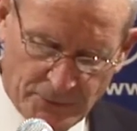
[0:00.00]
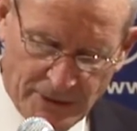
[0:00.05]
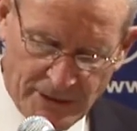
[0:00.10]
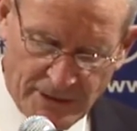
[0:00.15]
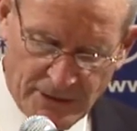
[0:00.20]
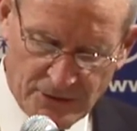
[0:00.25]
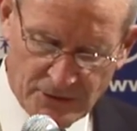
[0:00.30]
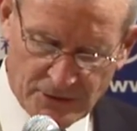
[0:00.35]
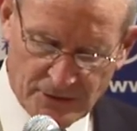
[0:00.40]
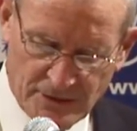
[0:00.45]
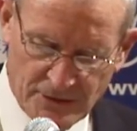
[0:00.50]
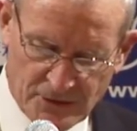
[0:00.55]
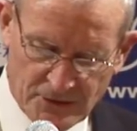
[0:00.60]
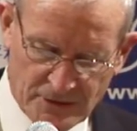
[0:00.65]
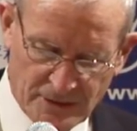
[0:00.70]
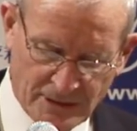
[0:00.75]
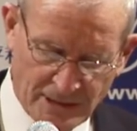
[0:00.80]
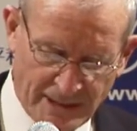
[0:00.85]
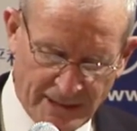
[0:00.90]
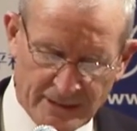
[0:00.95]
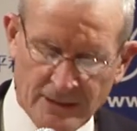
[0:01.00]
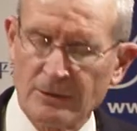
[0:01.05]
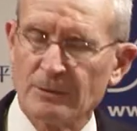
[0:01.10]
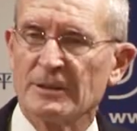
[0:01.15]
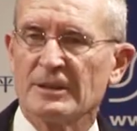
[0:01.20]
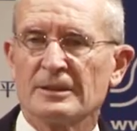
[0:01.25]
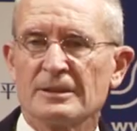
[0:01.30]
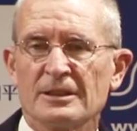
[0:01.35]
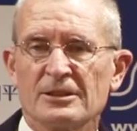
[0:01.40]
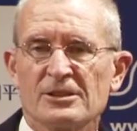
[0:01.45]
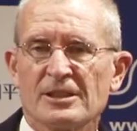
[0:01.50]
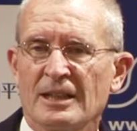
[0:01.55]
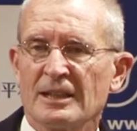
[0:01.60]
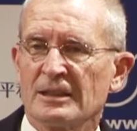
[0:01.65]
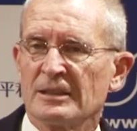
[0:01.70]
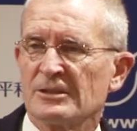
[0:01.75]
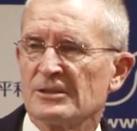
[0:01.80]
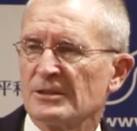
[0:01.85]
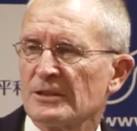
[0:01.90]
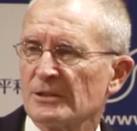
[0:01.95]
phrase is still accurate. The
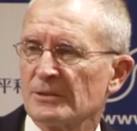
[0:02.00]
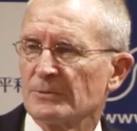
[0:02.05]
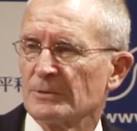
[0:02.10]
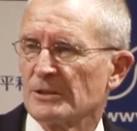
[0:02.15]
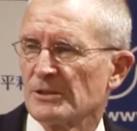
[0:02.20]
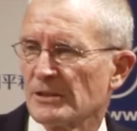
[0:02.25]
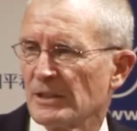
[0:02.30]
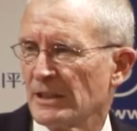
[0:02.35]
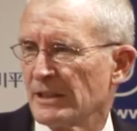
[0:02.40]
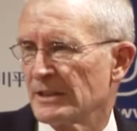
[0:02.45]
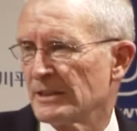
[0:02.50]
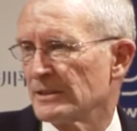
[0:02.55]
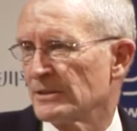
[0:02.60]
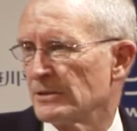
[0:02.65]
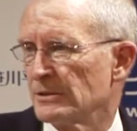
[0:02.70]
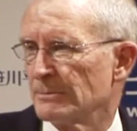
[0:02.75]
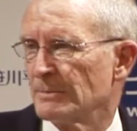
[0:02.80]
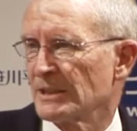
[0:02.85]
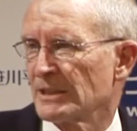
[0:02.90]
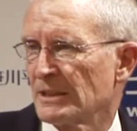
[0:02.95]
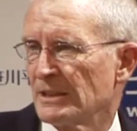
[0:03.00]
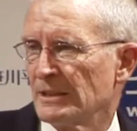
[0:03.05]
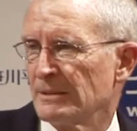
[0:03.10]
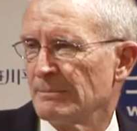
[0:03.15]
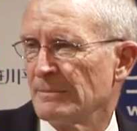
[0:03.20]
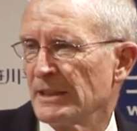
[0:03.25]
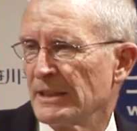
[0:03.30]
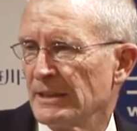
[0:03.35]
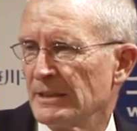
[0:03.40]
challenge is for China to become